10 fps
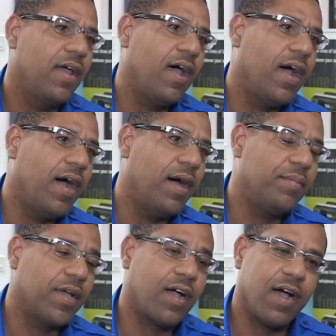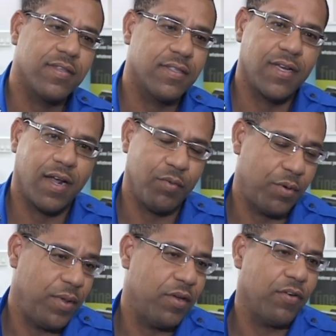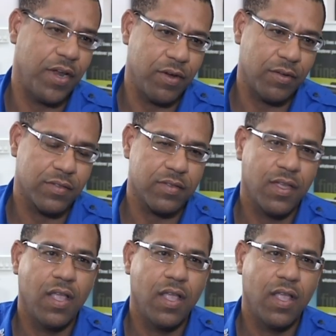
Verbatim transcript: Um, the cost to that would be horrendous.